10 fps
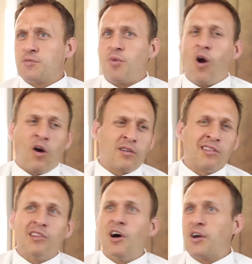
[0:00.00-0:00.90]
some heart
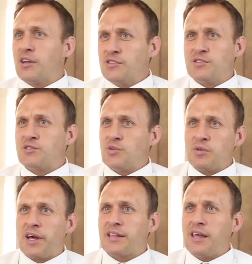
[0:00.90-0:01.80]
and lung and
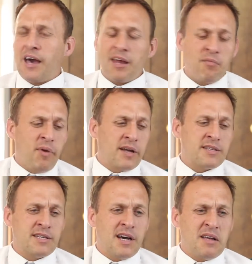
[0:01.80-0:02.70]
stew like that, but